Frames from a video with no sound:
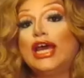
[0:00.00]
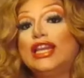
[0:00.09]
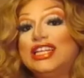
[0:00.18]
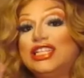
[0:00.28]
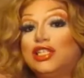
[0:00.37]

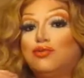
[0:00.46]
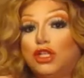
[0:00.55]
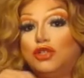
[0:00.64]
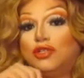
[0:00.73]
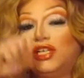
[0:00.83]
This is
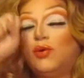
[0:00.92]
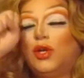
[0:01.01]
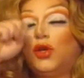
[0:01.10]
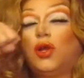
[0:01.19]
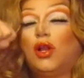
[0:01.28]
what you see when
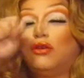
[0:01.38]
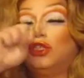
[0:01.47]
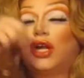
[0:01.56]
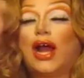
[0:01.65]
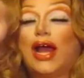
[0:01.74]
you close
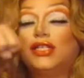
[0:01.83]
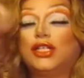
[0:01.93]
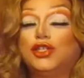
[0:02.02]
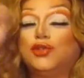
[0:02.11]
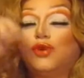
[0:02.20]
your eyes
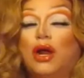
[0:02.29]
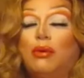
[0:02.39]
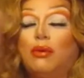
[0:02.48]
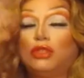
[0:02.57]
and you rub them,